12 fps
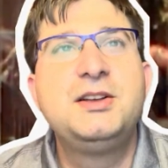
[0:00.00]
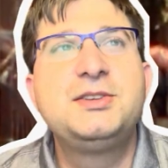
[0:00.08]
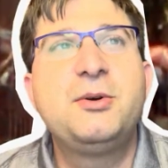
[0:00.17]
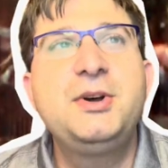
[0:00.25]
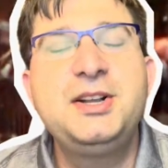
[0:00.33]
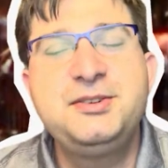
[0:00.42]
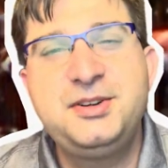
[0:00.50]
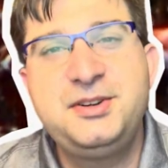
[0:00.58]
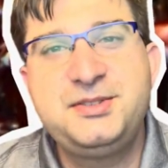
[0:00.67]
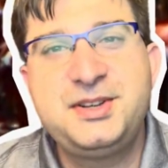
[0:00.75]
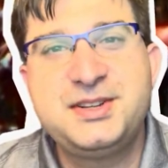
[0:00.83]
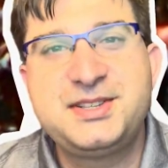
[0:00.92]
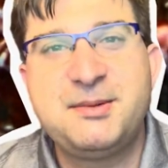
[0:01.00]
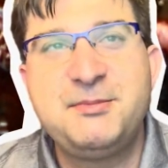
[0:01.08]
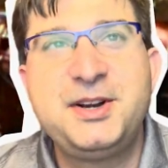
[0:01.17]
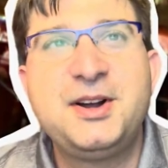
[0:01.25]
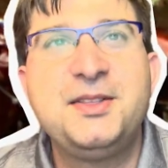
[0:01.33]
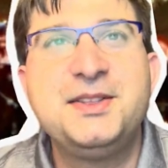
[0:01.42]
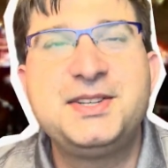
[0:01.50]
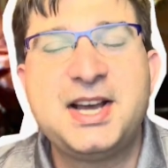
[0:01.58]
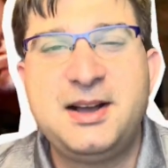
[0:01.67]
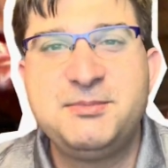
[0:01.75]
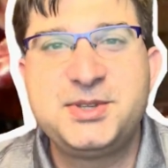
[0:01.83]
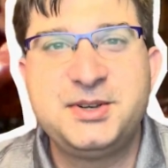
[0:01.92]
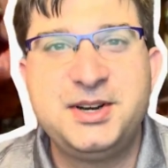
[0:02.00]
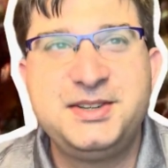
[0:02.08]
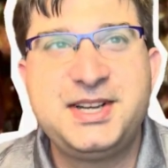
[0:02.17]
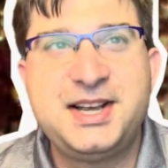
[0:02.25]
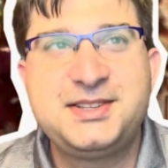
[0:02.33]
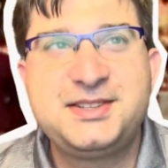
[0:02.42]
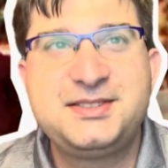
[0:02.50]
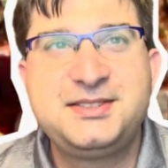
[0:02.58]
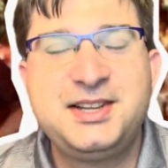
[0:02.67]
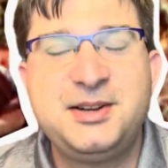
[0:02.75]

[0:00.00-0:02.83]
So I want to introduce you to something called the Tom Sawyer Test.